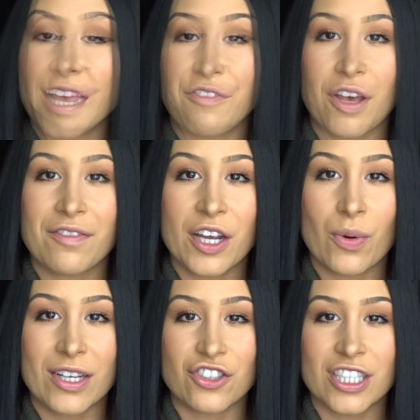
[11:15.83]
If you have any
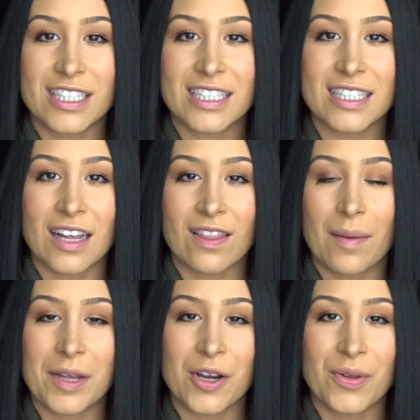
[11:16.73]
questions,
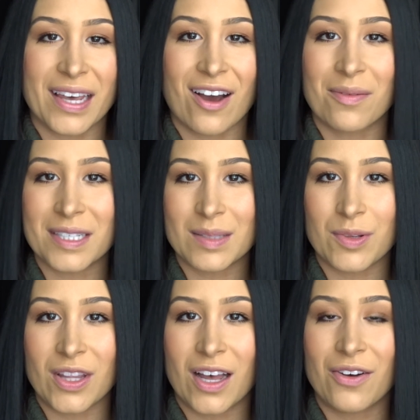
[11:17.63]
let me know in the comments
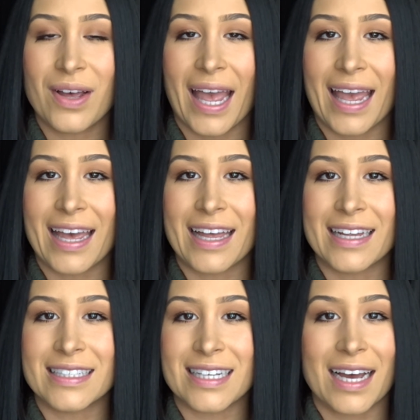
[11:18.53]
below,
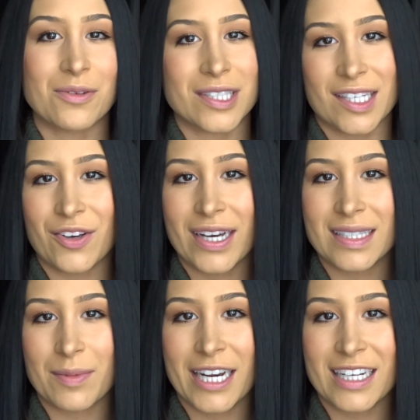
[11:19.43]
and I will see you
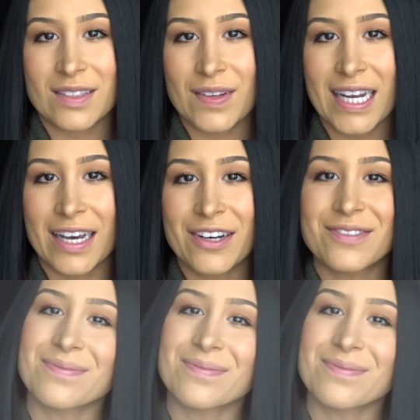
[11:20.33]
guys in my next video.